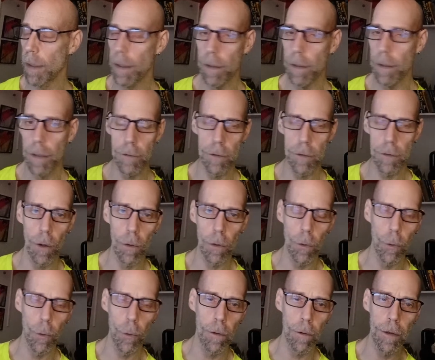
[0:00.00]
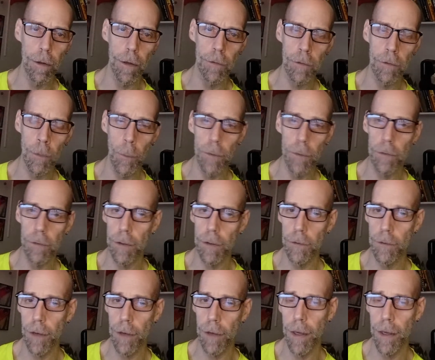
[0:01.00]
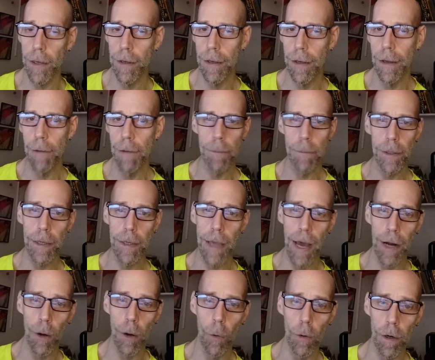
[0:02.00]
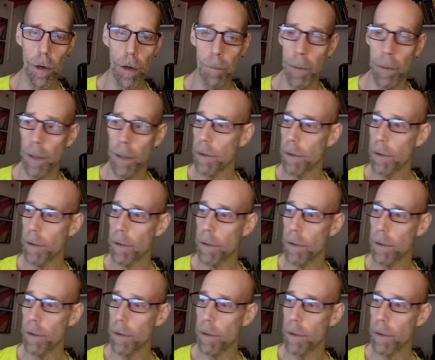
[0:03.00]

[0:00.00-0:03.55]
That's a tall order, and someone's going to say, but you got to hold an opinion.